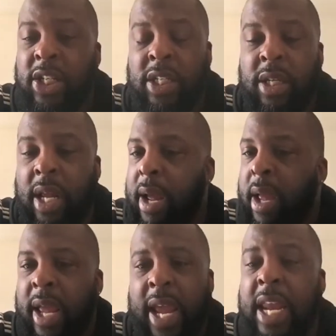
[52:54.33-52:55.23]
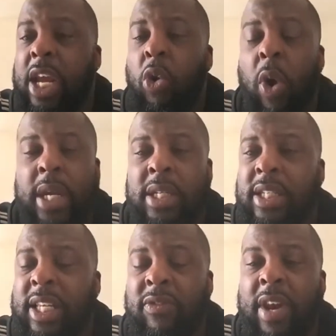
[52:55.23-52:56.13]
just, any
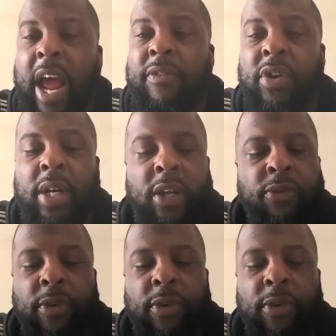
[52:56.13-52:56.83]
questions, even after this,